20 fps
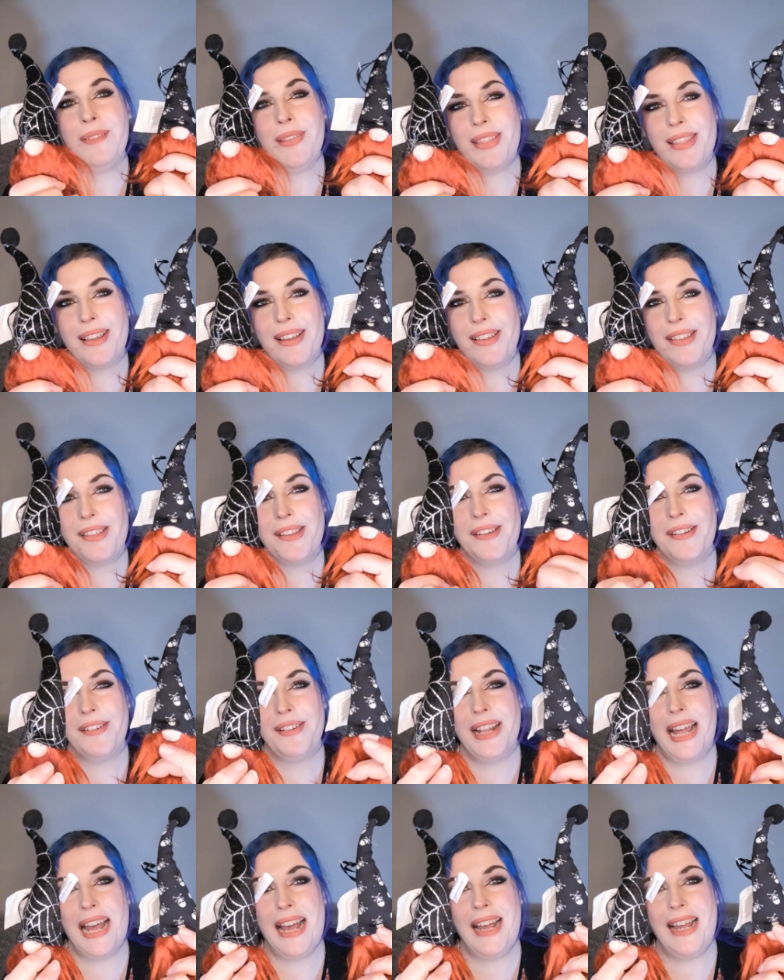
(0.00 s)
one's got a skull
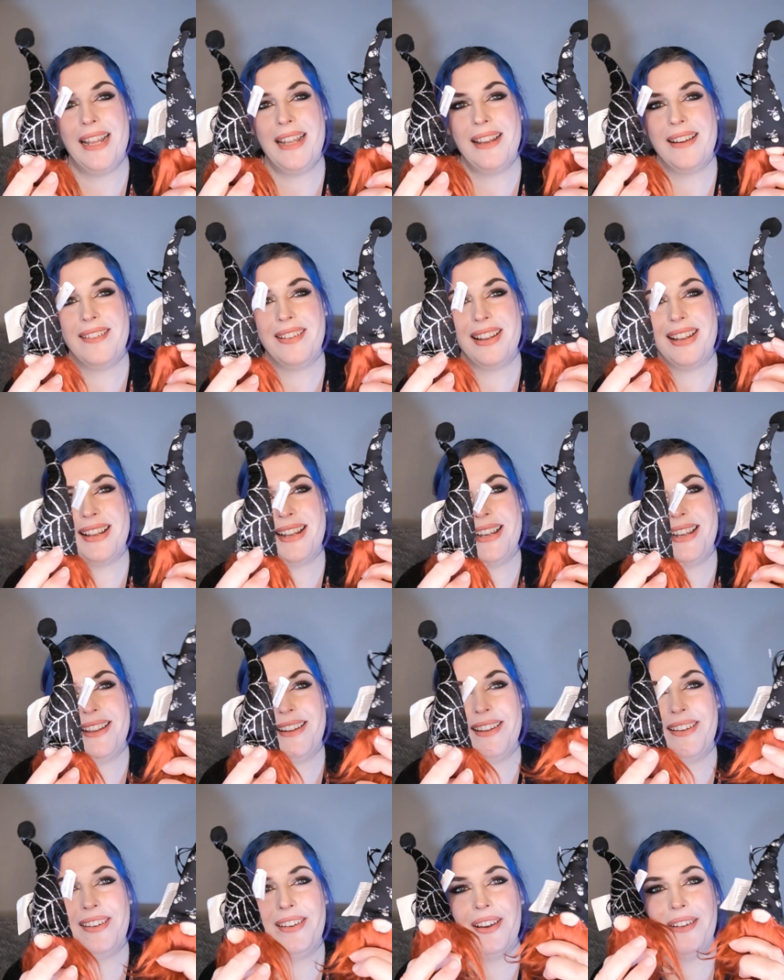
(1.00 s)
hat, and they've got the little
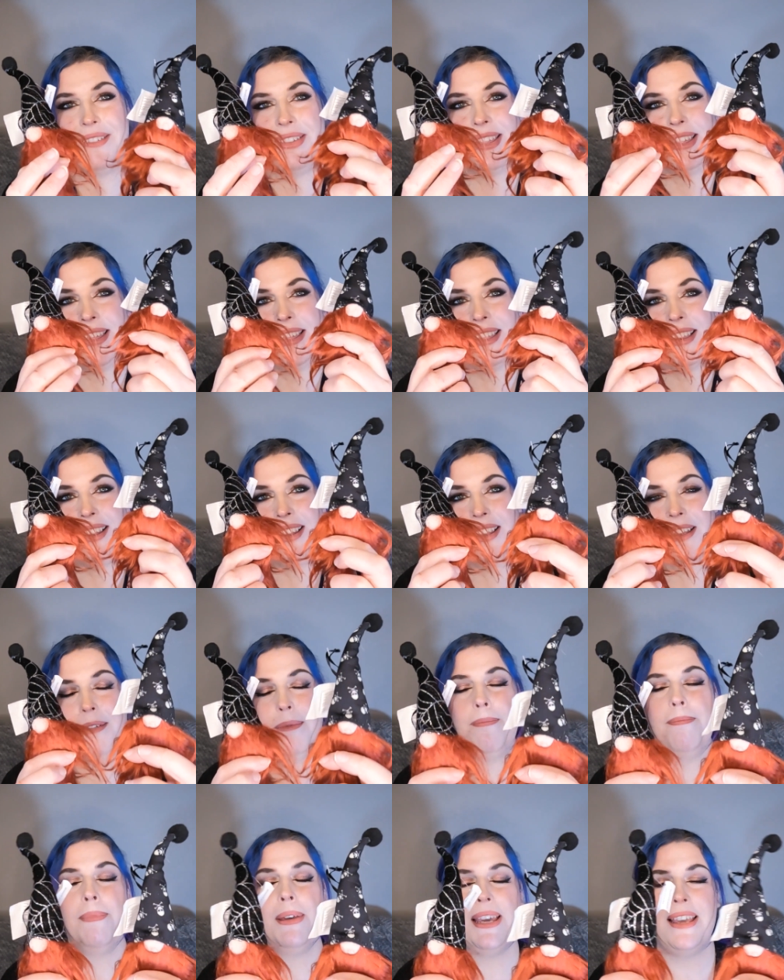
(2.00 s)
noses and
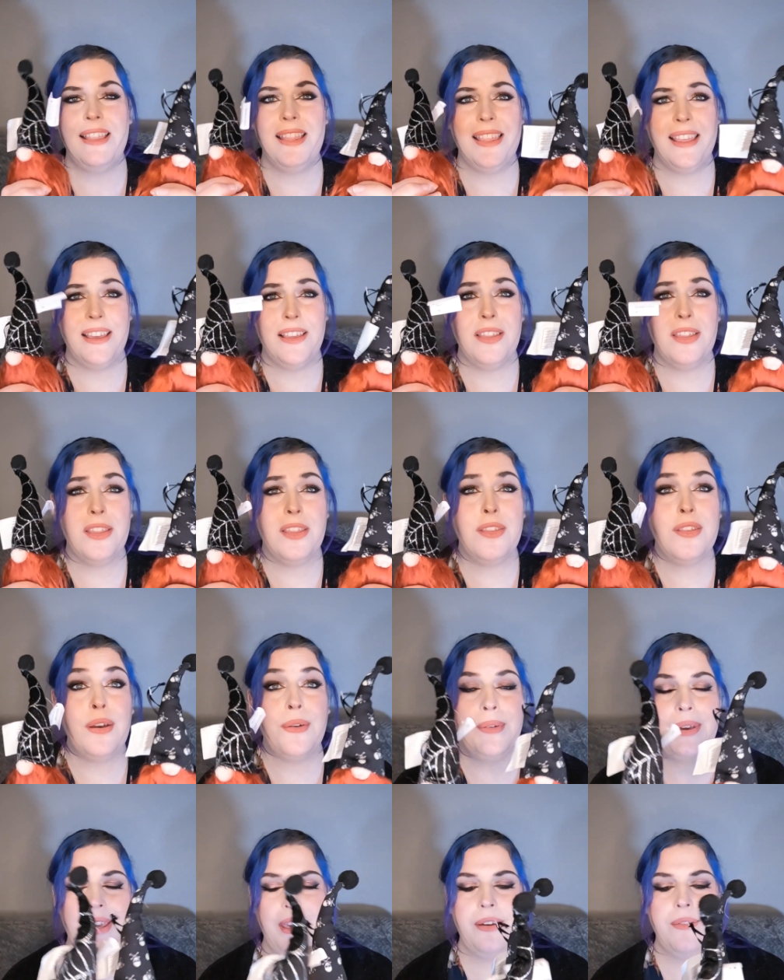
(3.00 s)
little beards. They are so
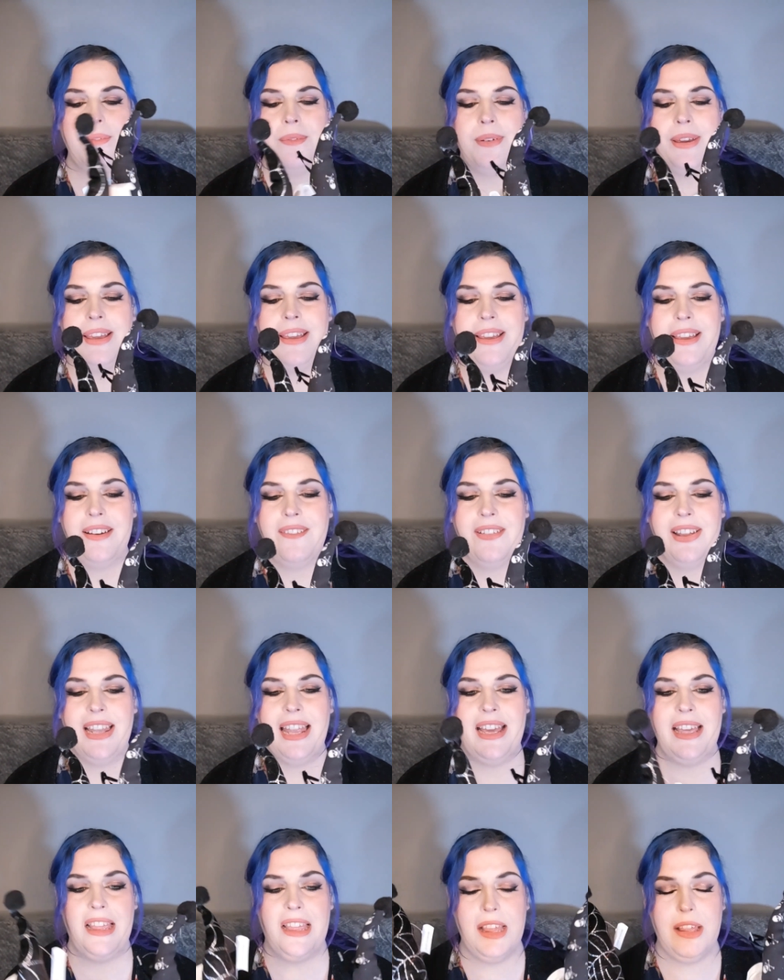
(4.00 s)
cute. We we
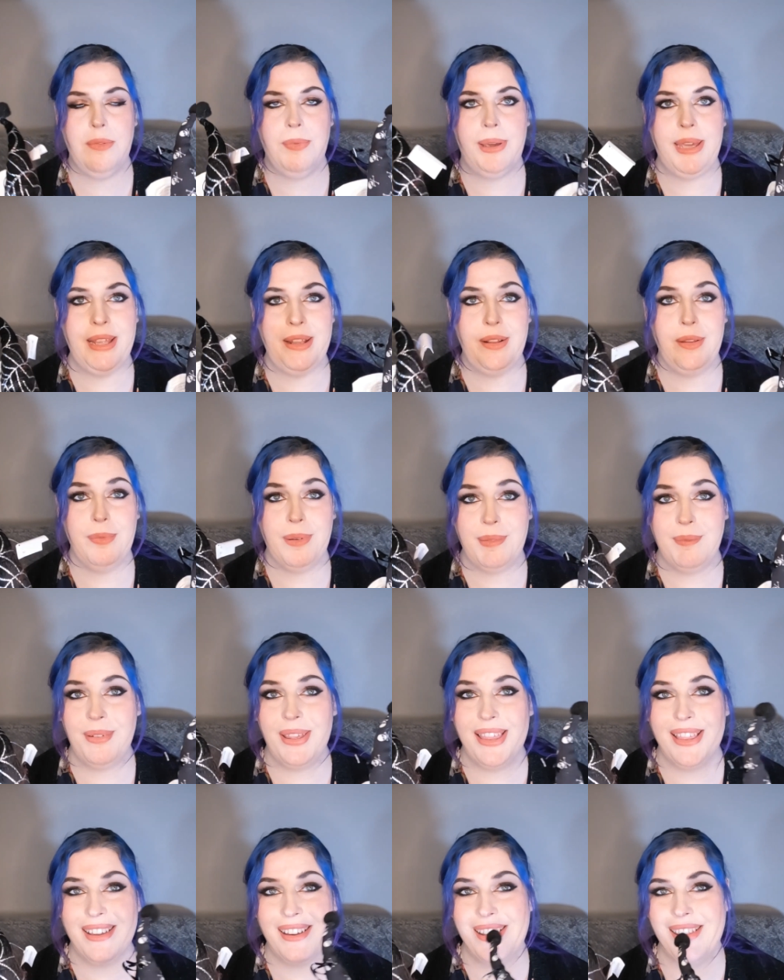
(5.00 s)
like squealed when we
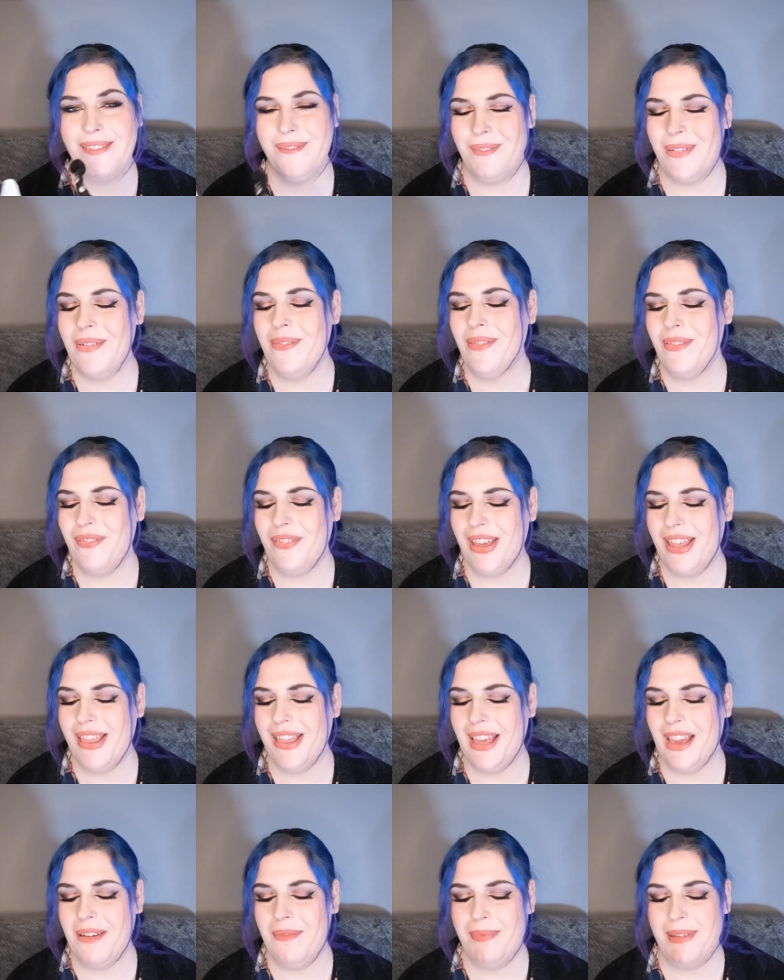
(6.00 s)
saw them when we
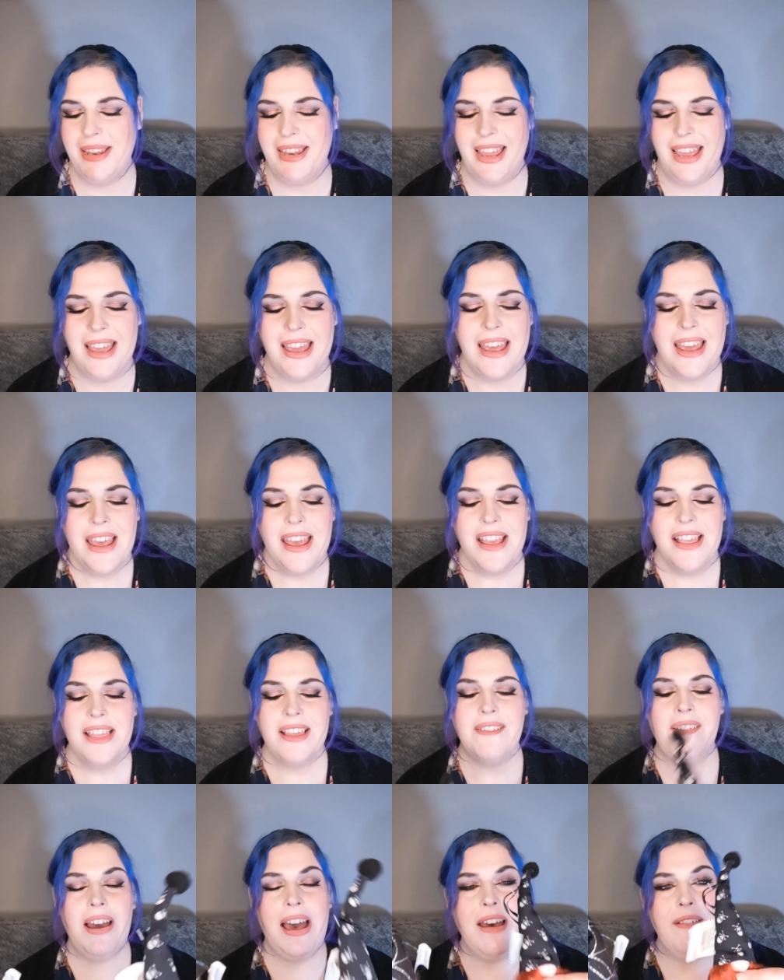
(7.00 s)
first opened it.
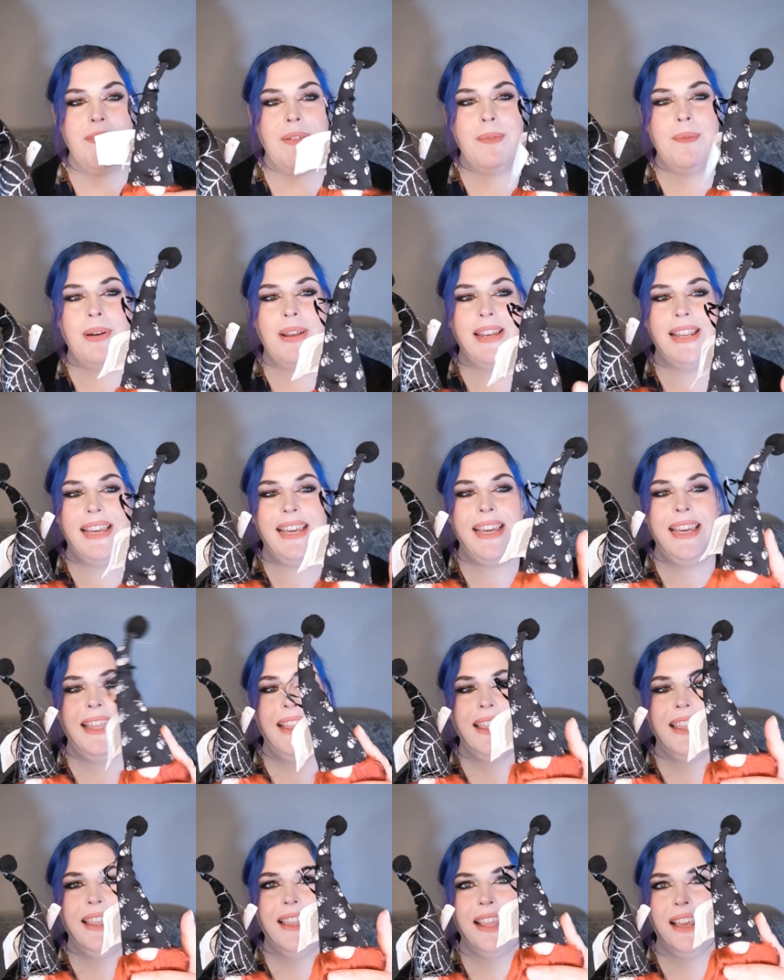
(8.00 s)
So we're having one
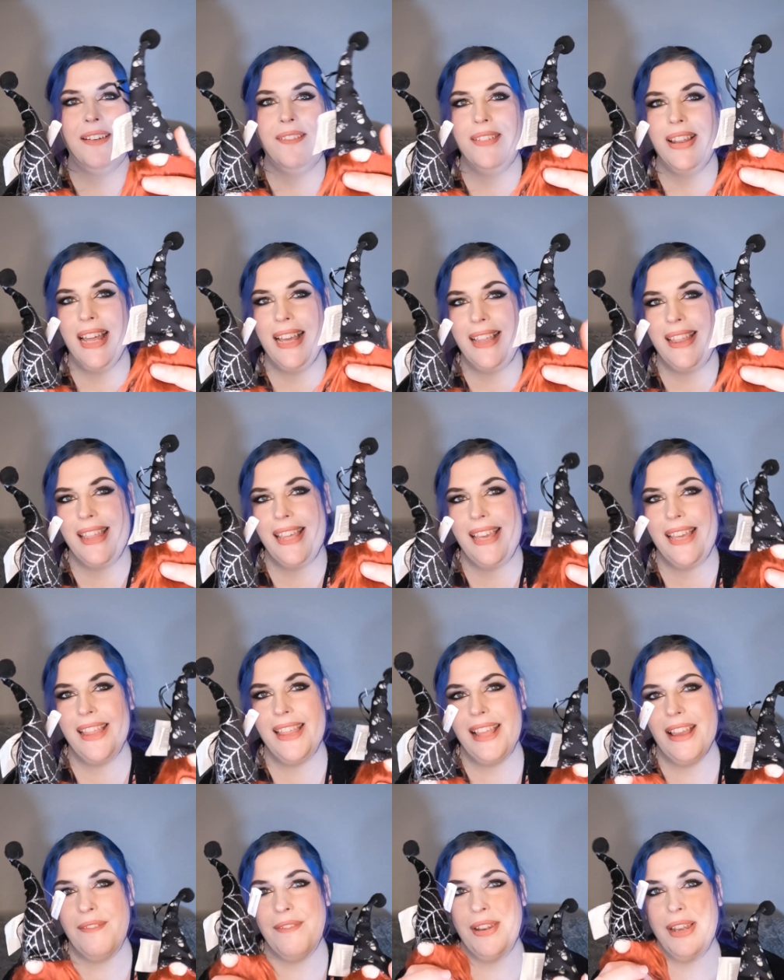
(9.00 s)
each. So Lexi is
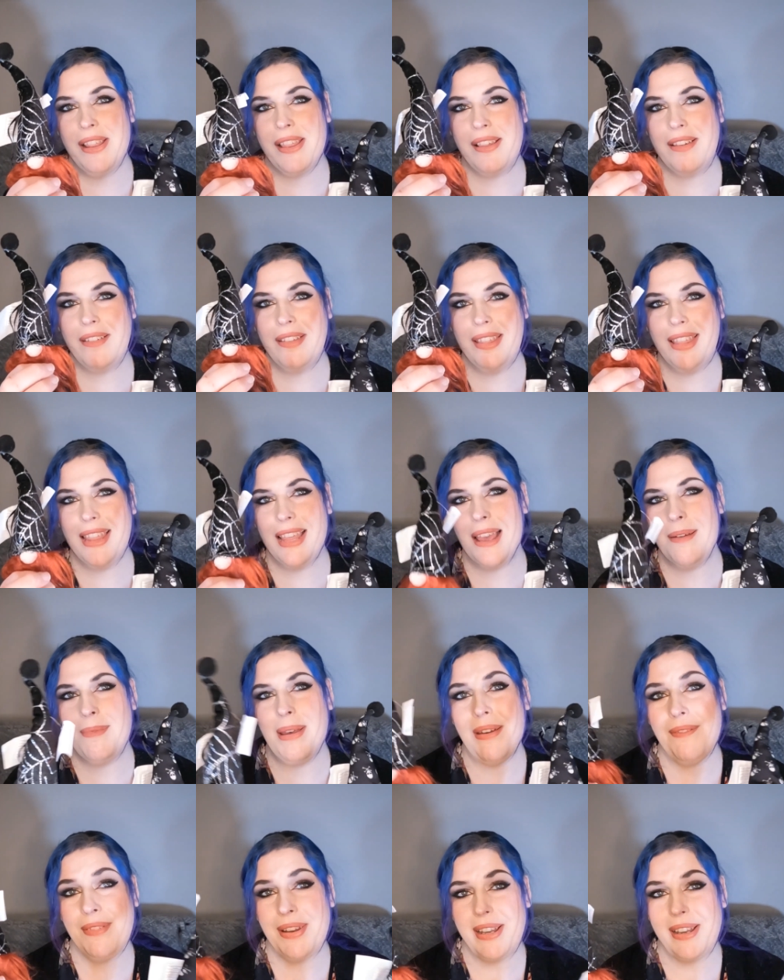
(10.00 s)
having the skulls, I'm
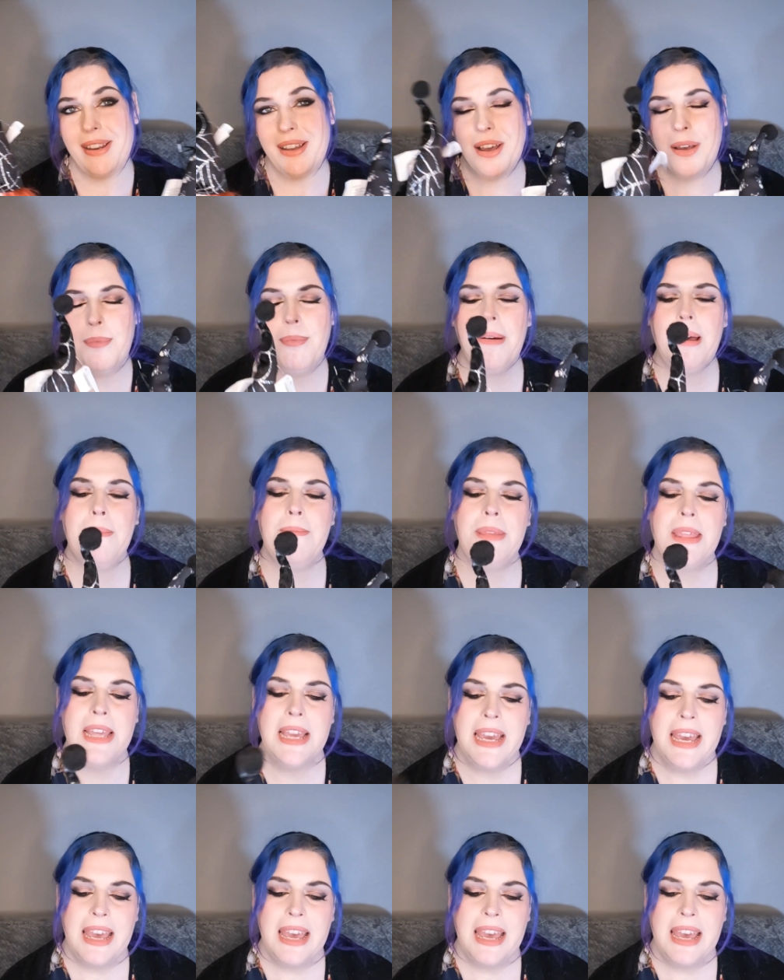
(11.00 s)
having the cobwebs.